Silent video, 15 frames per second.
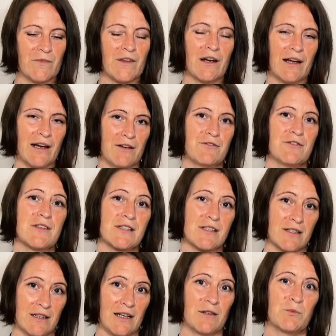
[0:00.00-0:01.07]
the
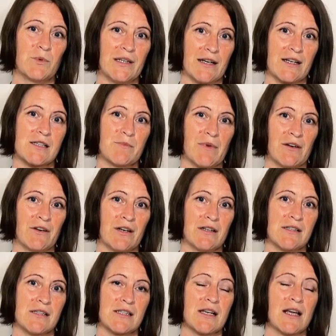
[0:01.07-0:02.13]
lives that we
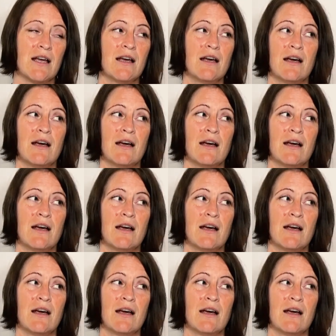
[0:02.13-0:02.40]
experience.